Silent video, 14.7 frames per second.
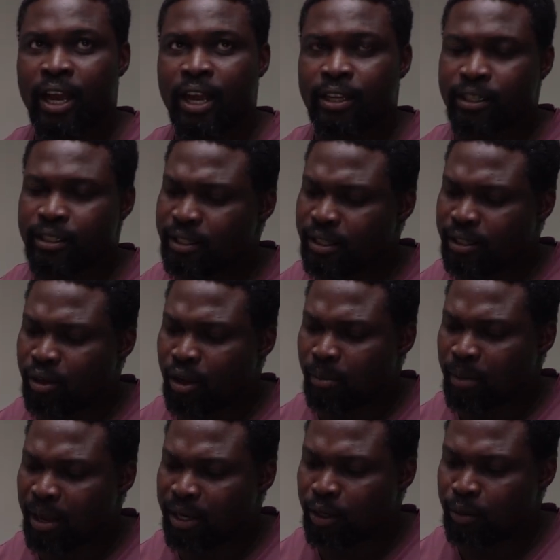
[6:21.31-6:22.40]
This is a
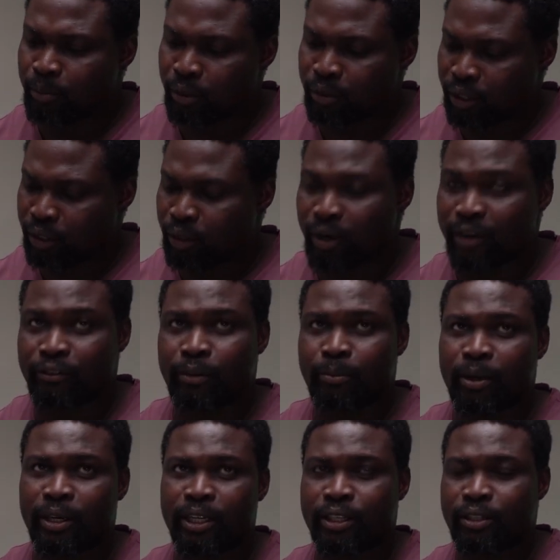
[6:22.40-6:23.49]
normal new procedure
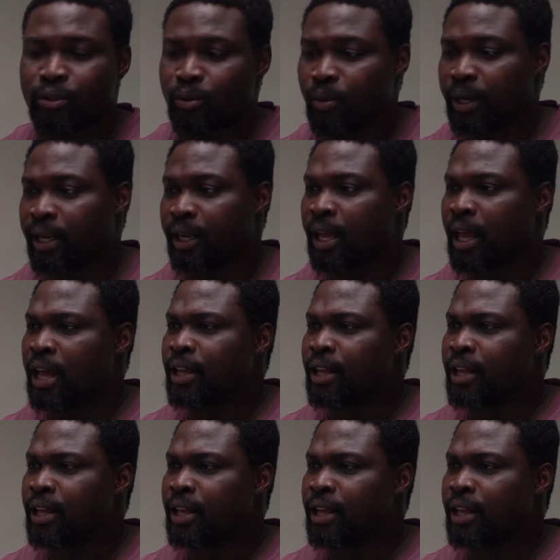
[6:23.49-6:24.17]
everybody is doing.